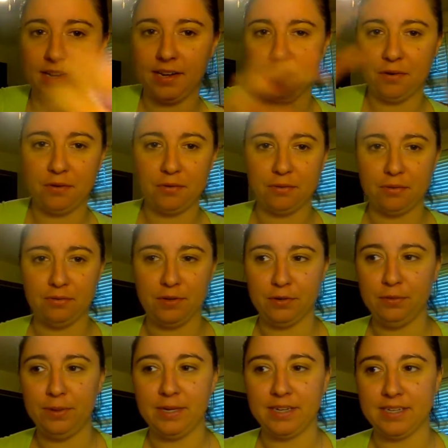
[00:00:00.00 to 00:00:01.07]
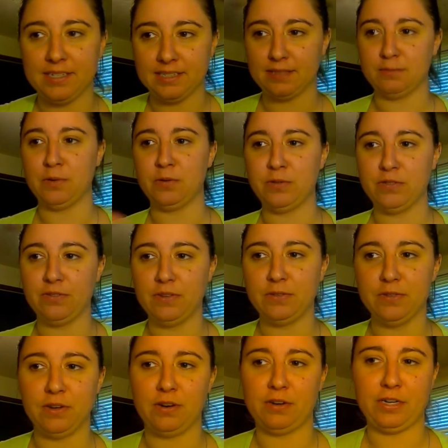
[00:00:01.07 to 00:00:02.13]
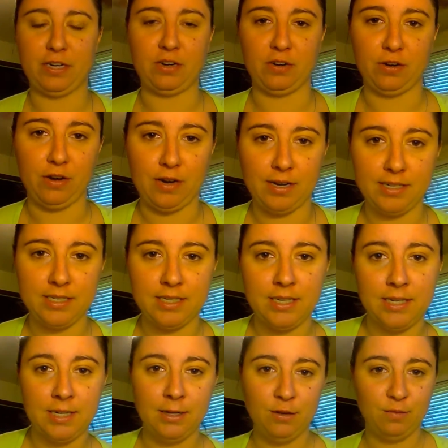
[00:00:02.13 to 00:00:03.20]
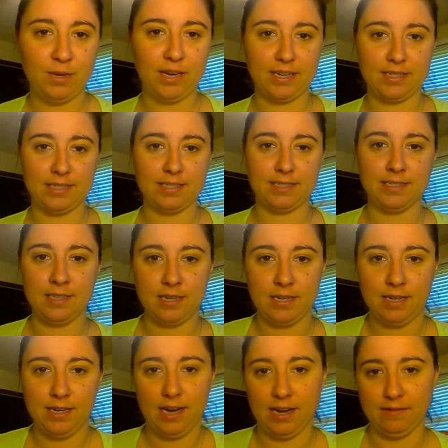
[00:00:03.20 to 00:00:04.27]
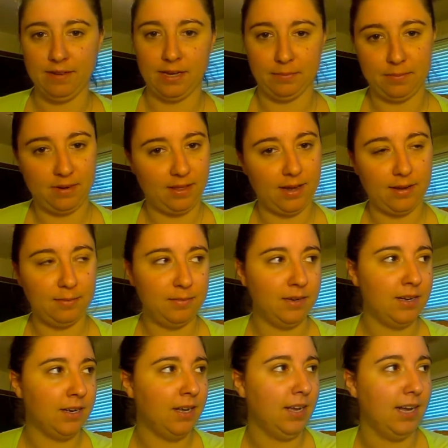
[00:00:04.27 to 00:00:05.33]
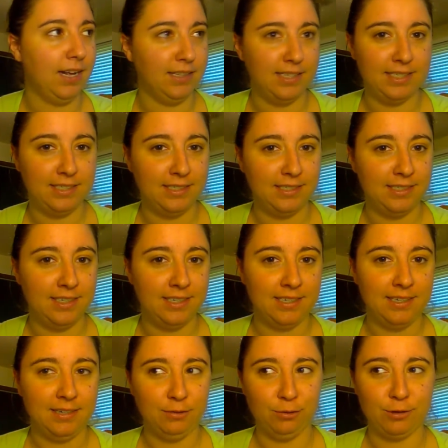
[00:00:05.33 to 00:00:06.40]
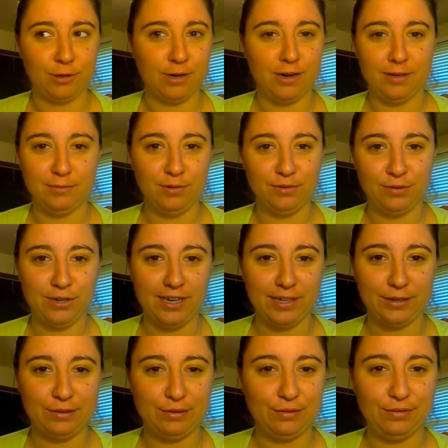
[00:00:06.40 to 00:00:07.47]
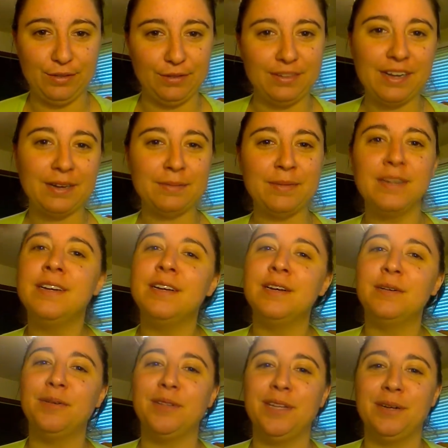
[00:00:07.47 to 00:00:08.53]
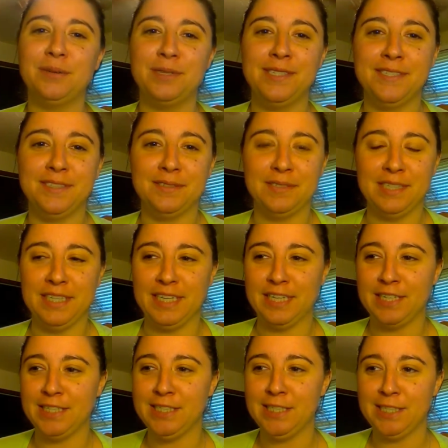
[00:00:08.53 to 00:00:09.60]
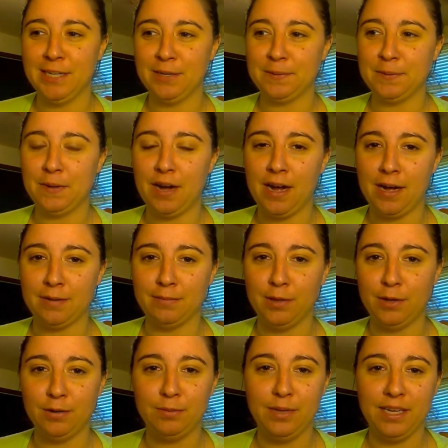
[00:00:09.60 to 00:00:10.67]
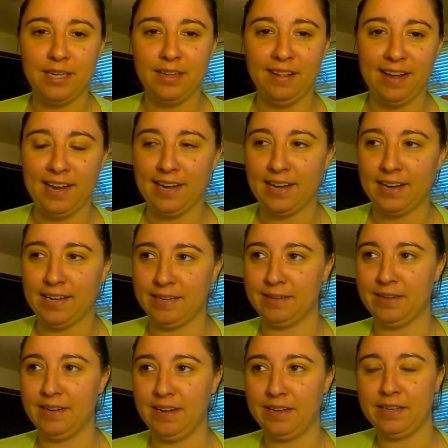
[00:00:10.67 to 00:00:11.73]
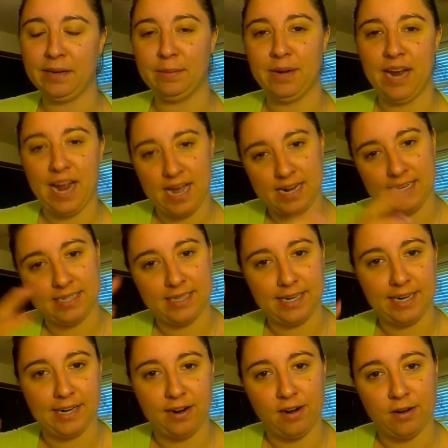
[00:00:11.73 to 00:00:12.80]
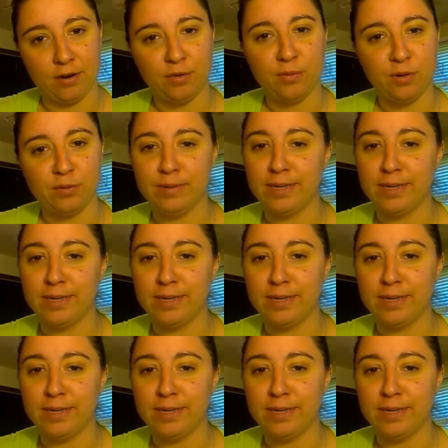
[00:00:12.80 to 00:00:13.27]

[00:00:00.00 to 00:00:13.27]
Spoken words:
to get a whole review because most of those are already all gone, because I vaped them and they were gone before I could review them, but they were still really good. So they'll be like, I think I'm going to add in like an honorable